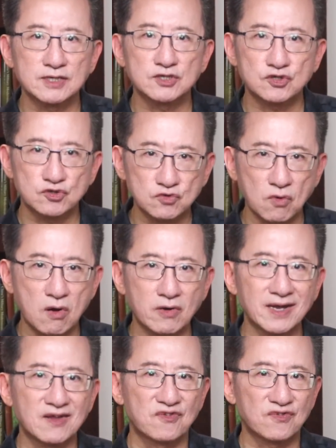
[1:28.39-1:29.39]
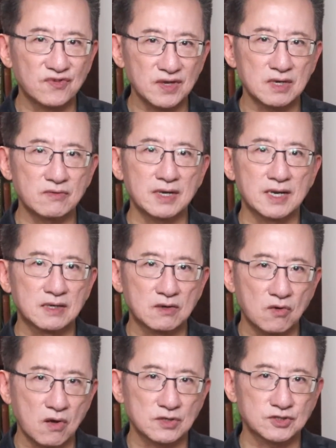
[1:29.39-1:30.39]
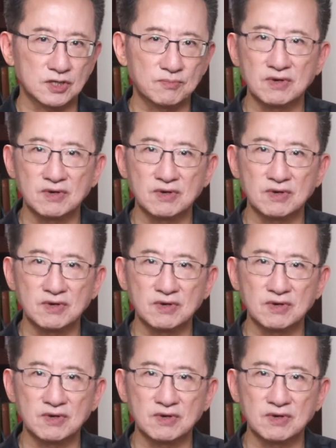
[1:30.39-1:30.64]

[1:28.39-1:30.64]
strong in theory and logic,